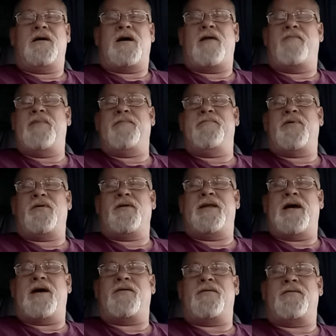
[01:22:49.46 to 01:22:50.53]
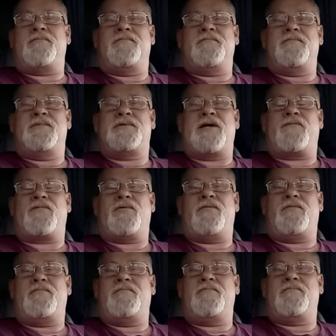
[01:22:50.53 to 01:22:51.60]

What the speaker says: I've been pulled down on several